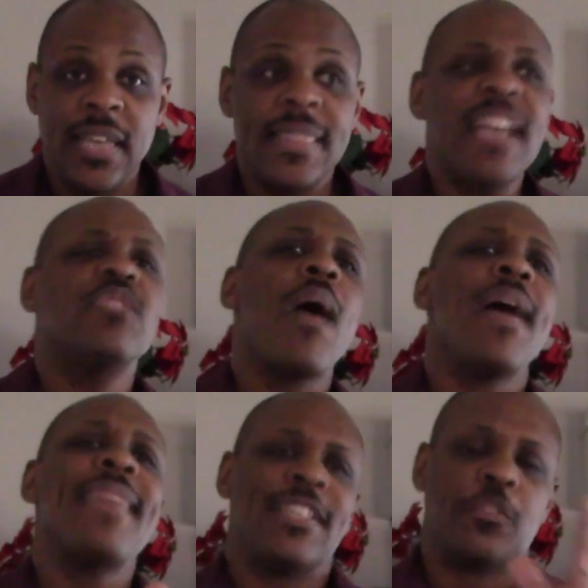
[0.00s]
That's
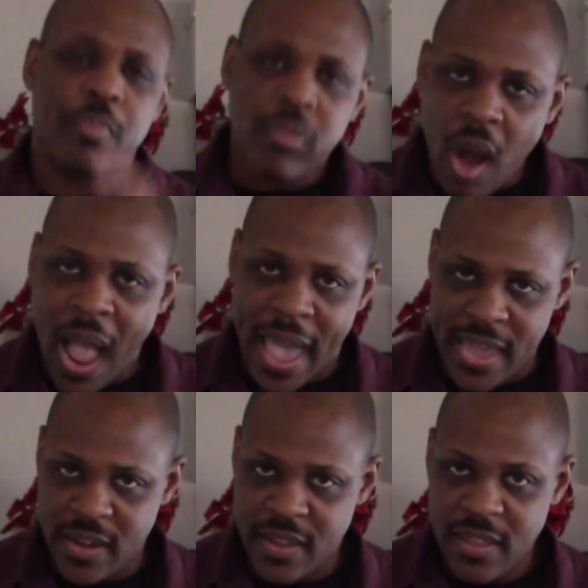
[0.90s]
why that's
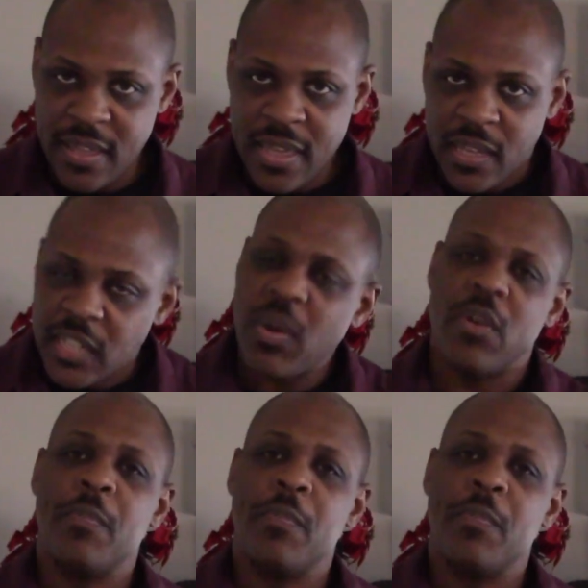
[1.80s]
pride. That's why when